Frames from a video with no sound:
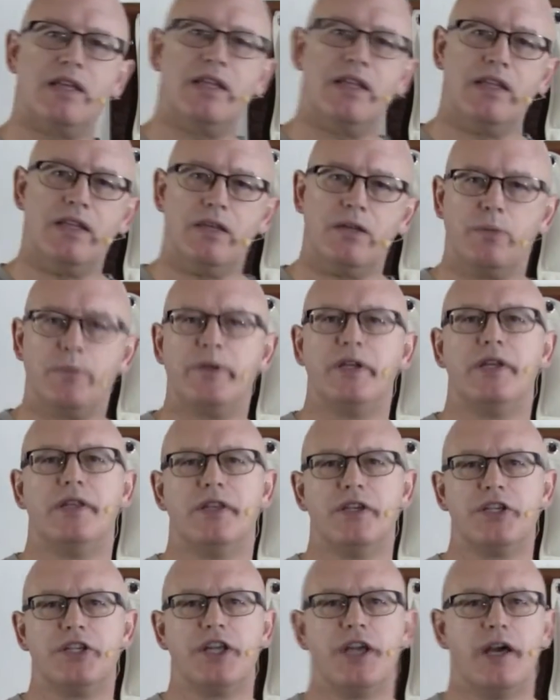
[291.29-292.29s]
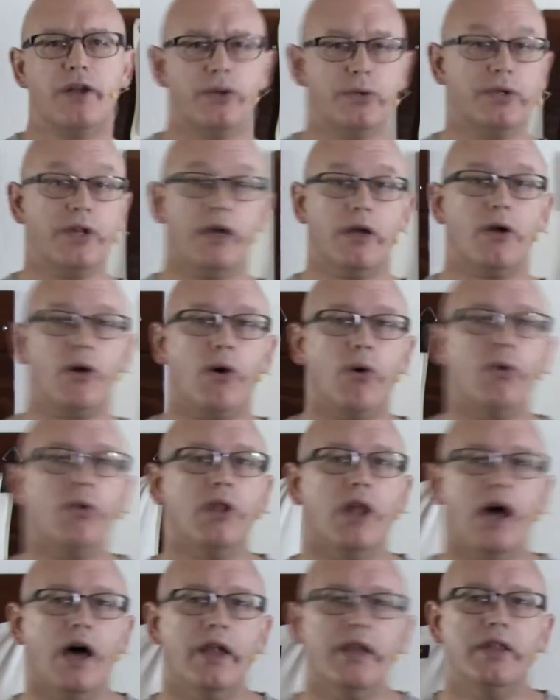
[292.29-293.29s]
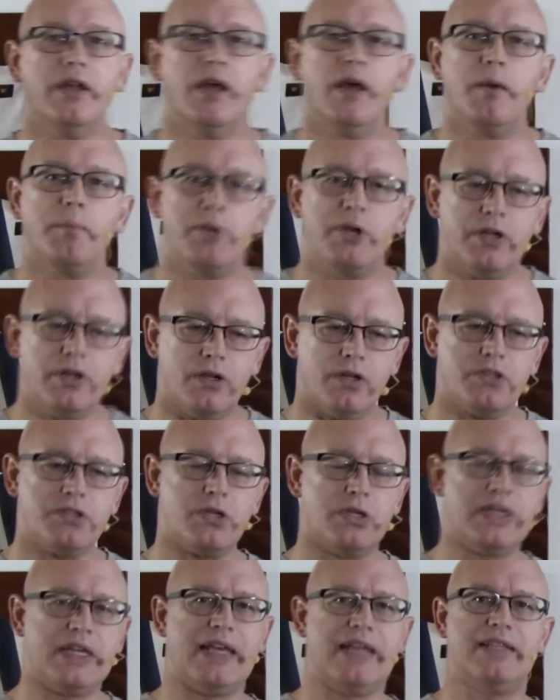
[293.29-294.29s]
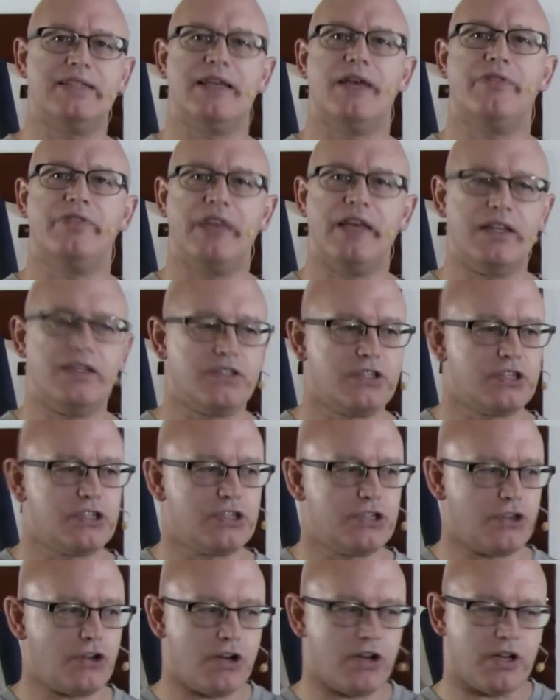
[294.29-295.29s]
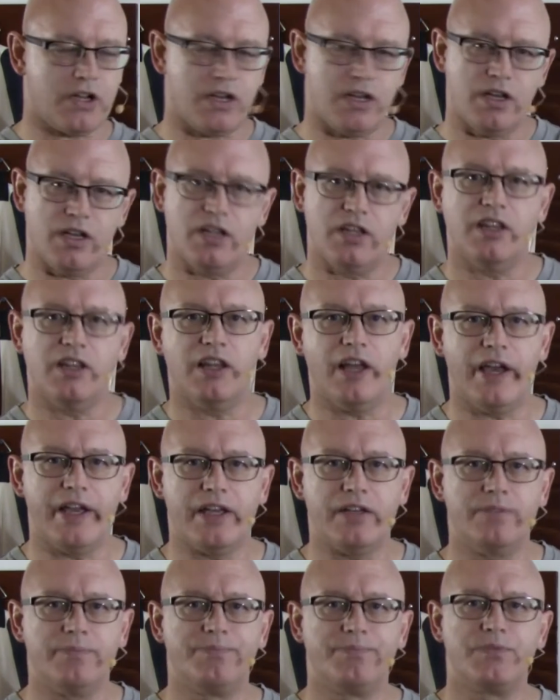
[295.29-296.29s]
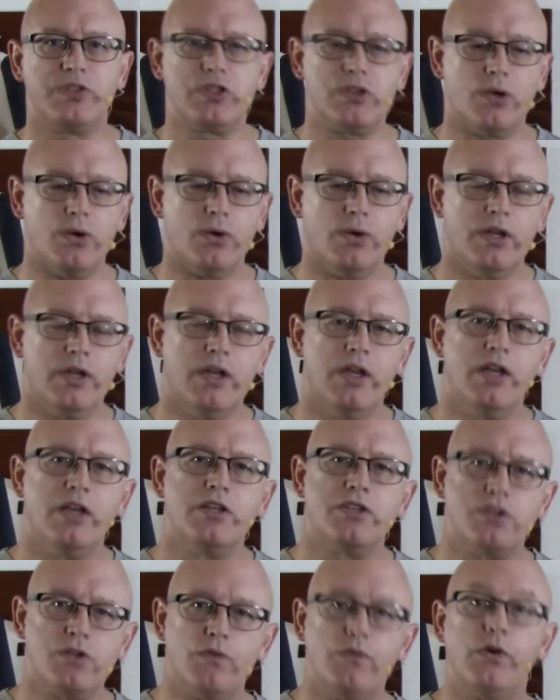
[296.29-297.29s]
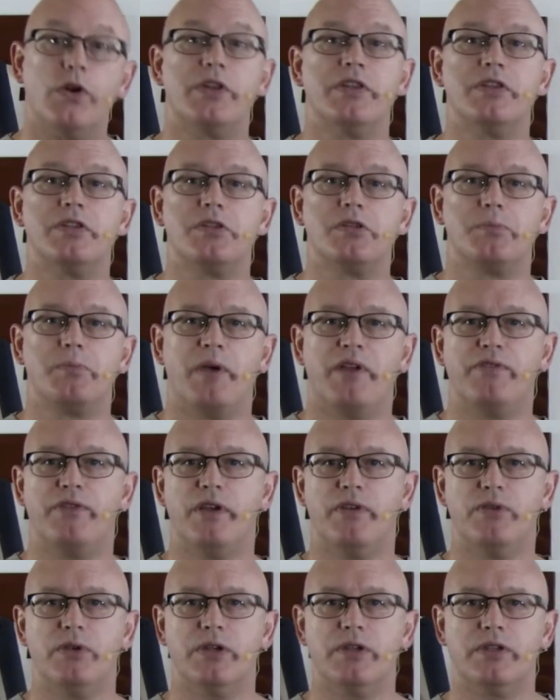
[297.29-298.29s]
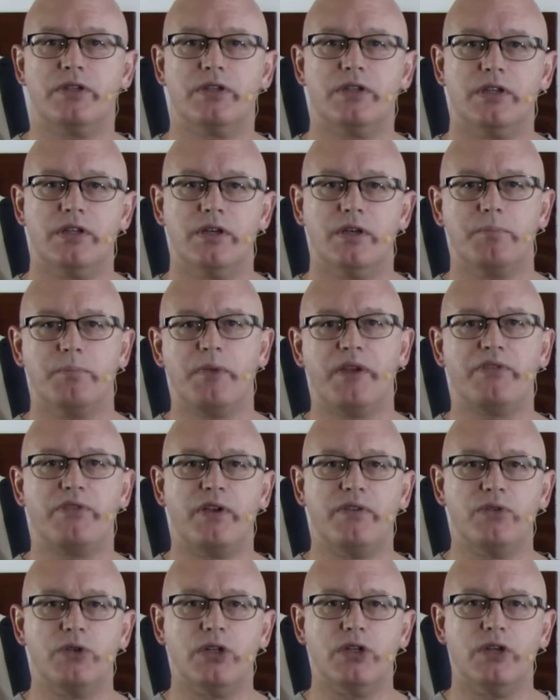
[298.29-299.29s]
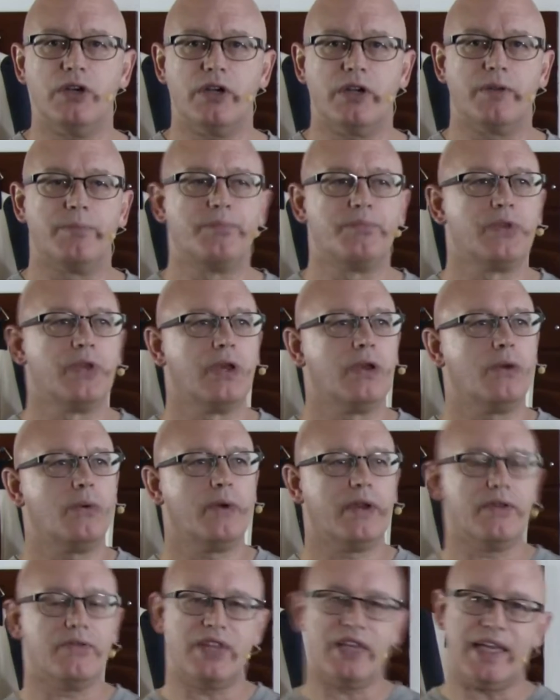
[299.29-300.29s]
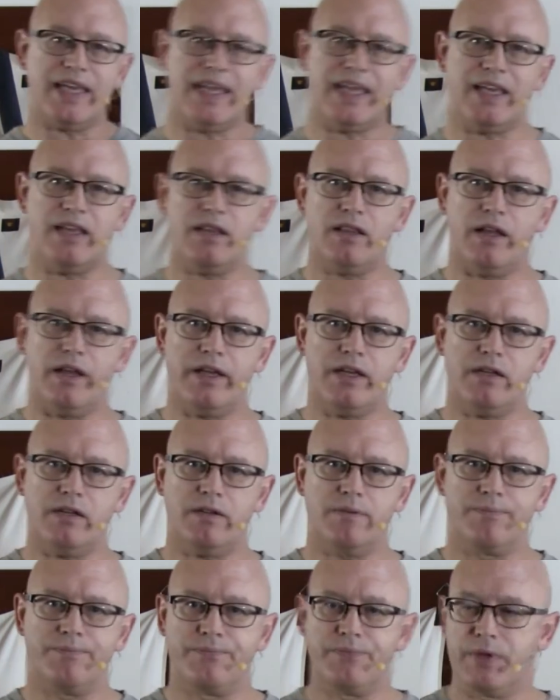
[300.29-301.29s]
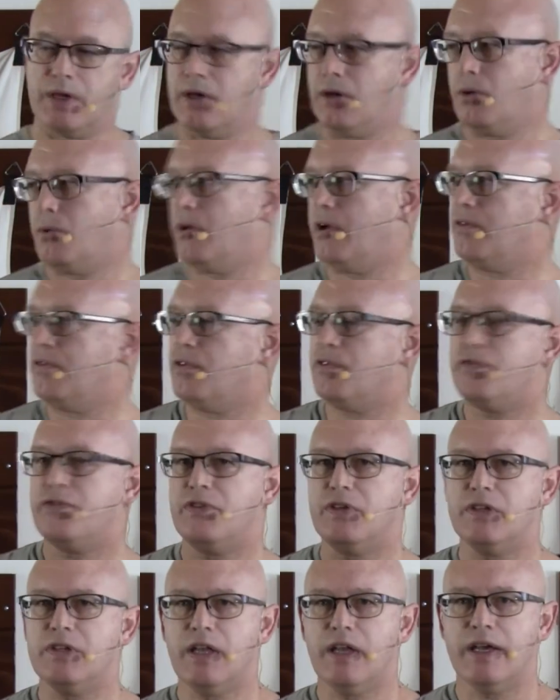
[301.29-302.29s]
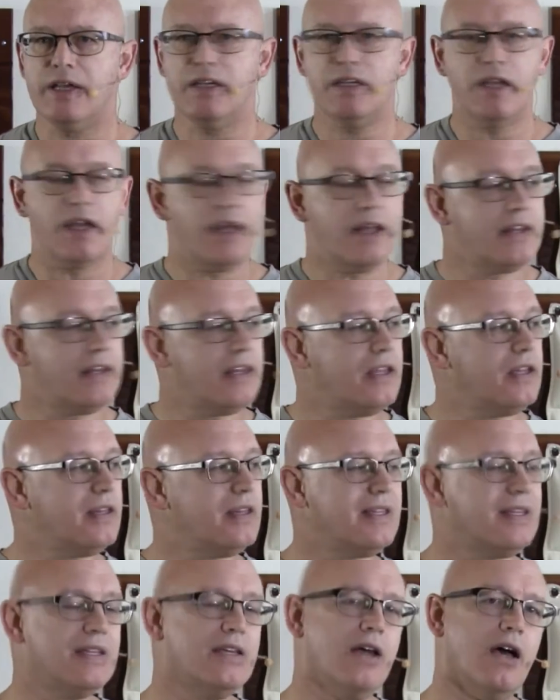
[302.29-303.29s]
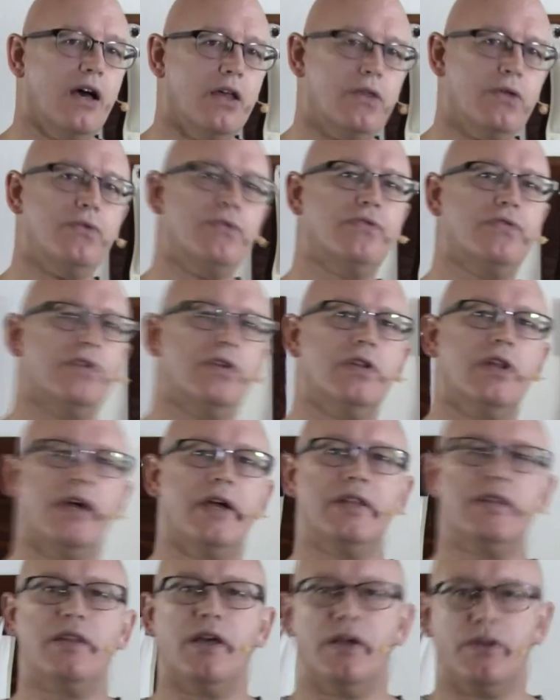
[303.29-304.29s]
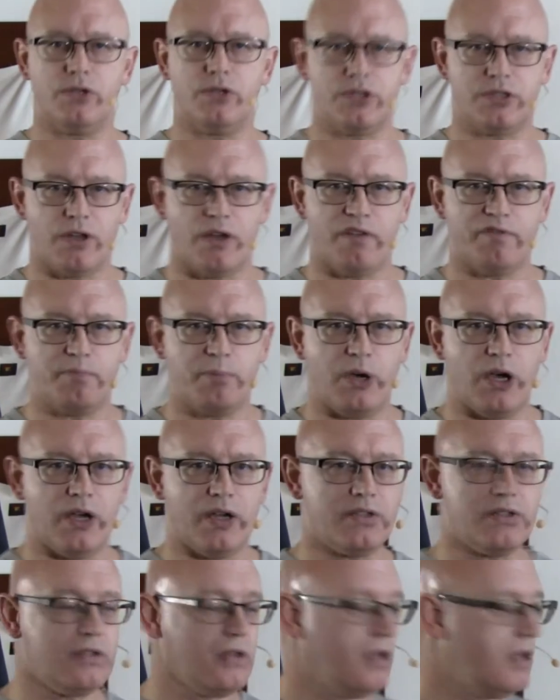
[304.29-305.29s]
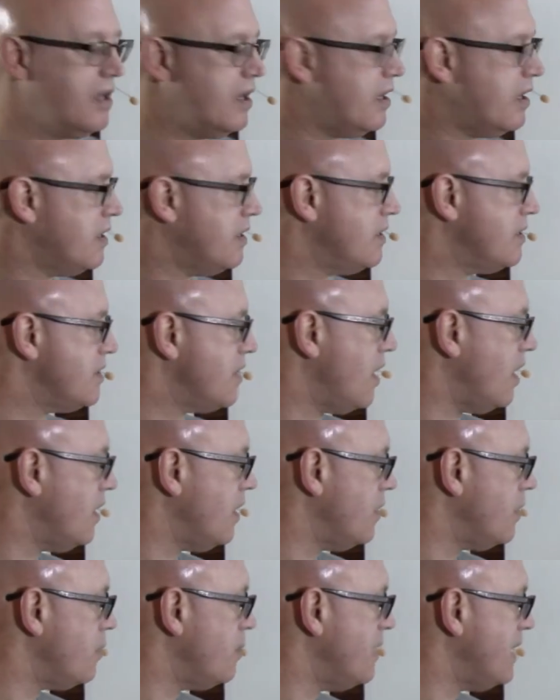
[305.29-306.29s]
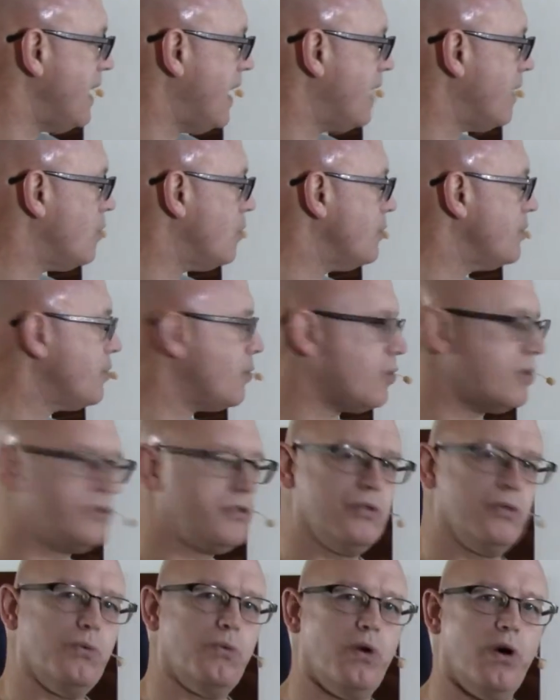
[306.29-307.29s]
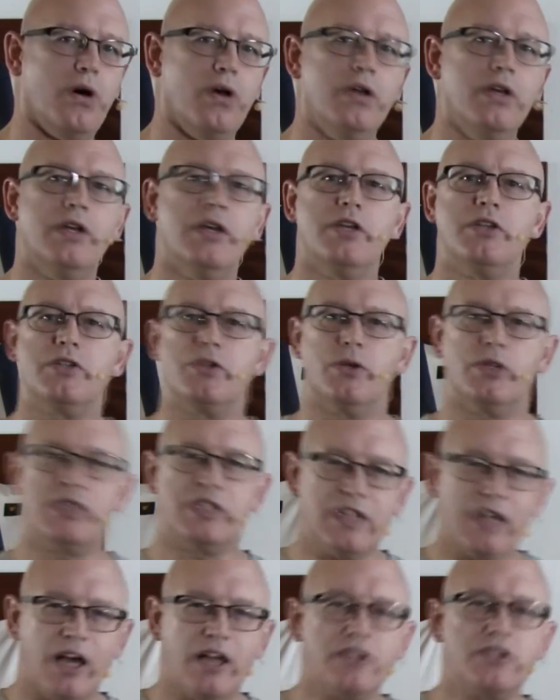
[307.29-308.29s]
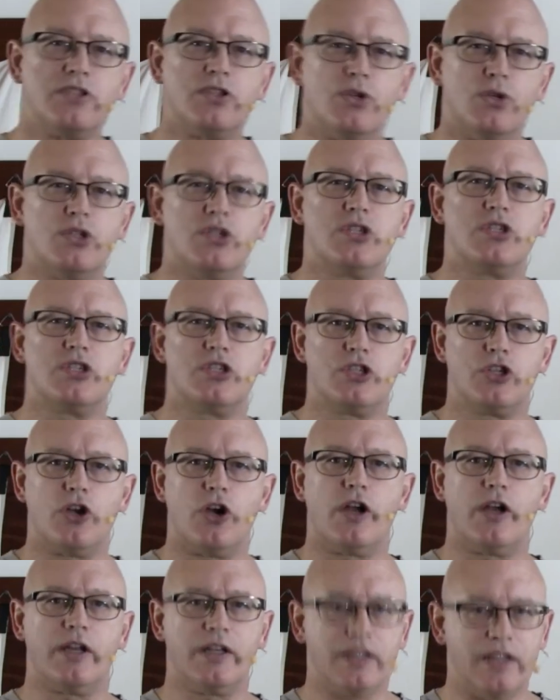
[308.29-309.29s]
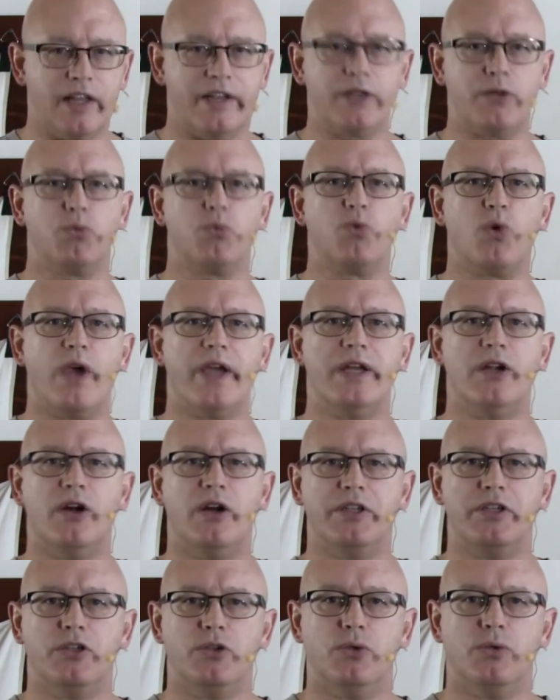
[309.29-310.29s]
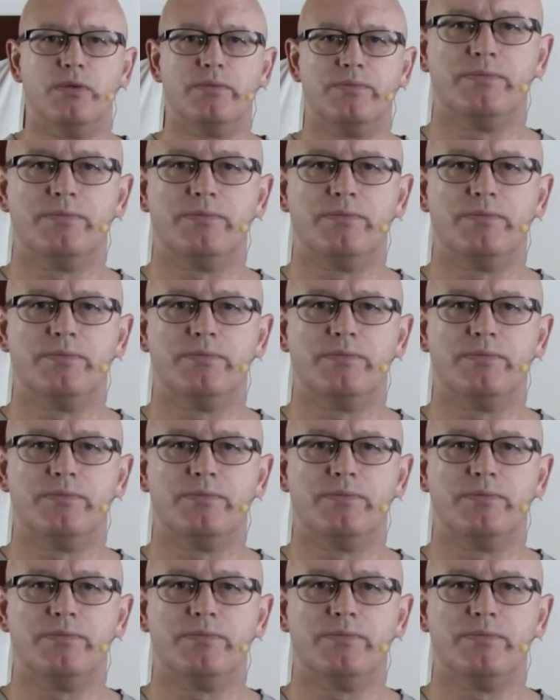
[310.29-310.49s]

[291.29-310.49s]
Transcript: little bit of the shadow, not a whole lot, but it also takes out that stark light. So far this is my favorite look. We have the key light, we have a fill light, and then the other fill light, the soft box, is a little bit angled towards the wall, so it's not so stark and like right on you.